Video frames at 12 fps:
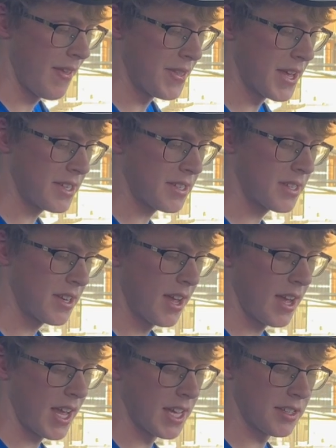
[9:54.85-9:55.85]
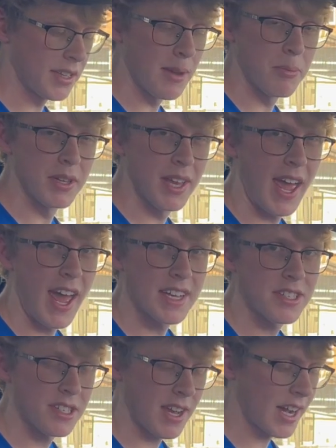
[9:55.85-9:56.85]
This is labeled
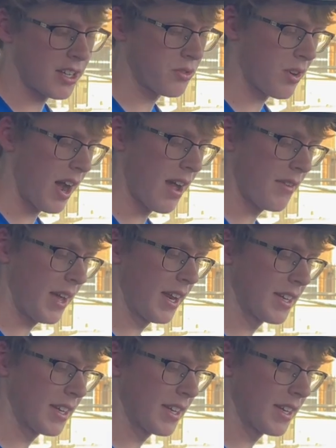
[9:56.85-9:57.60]
SI drive, and